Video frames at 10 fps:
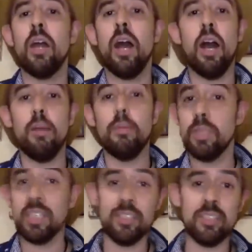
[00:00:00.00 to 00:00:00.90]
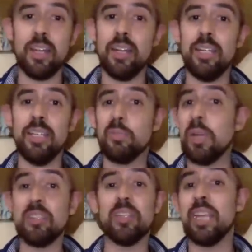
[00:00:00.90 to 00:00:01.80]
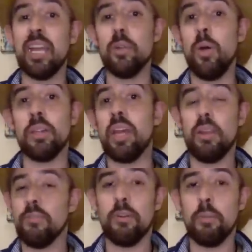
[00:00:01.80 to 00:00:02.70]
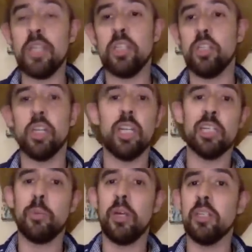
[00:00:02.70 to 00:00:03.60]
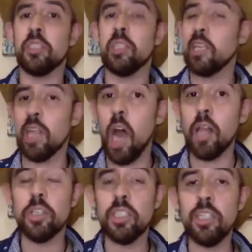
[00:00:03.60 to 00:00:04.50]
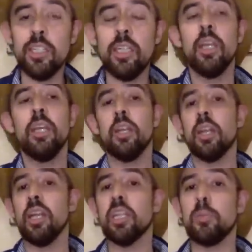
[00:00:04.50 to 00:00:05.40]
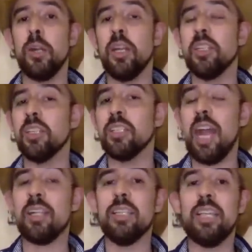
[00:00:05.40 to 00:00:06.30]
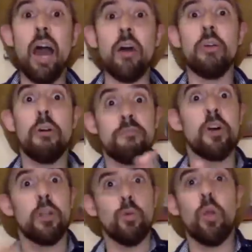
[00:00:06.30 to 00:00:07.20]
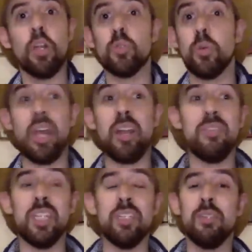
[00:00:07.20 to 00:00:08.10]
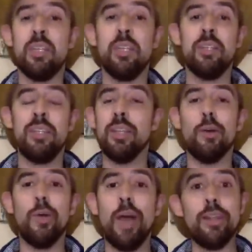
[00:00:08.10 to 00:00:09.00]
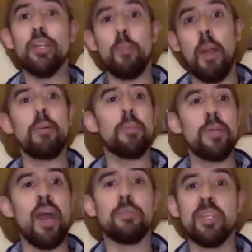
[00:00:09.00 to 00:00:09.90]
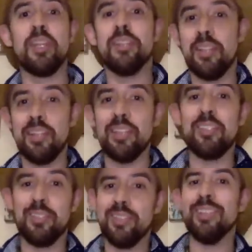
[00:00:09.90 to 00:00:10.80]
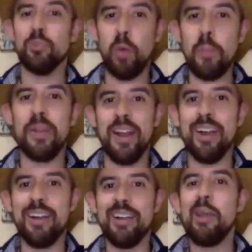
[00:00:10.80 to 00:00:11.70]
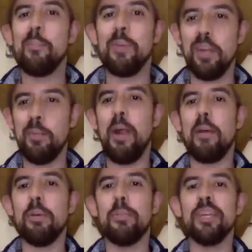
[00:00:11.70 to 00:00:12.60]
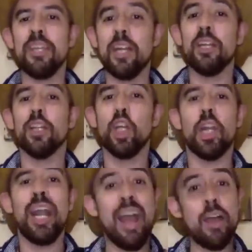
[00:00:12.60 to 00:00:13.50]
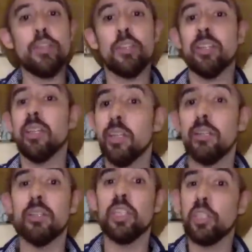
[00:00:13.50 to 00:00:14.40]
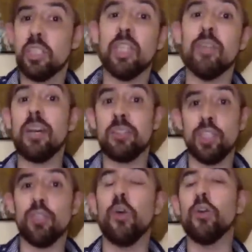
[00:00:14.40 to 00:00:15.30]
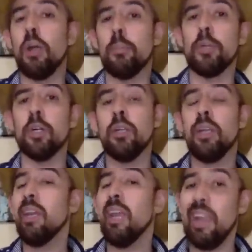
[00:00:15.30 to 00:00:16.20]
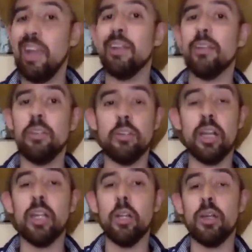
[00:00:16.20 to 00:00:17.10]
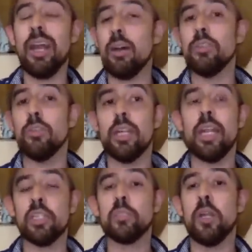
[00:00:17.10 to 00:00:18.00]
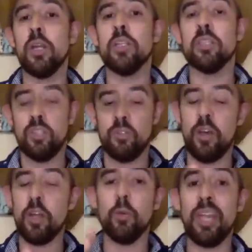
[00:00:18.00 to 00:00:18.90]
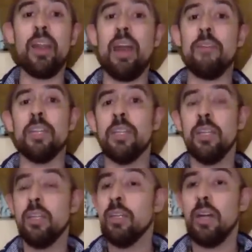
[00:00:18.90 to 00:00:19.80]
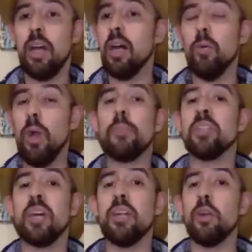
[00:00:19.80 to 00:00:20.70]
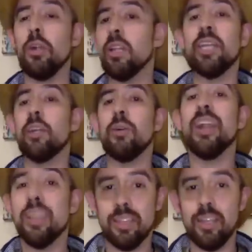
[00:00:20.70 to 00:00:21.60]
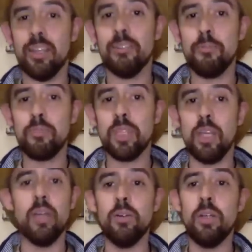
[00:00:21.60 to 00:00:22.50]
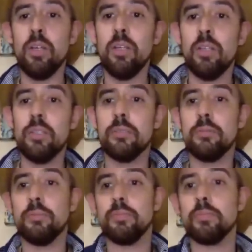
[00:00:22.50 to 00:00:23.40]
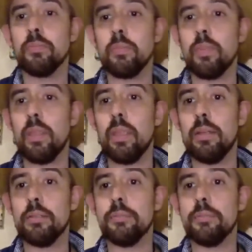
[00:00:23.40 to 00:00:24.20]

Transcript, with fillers: um, because it's gonna it's basically gonna get you all that information you're gonna experience the technology you're gonna experience exactly how the funnel works without even you know i know you probably opted into this this webinar but you're probably gonna learn how you can literally just give out this phone number and you're gonna learn how you can experience this funnel without having a website or a link or anything you know? Yep, that's a, that's a great point tom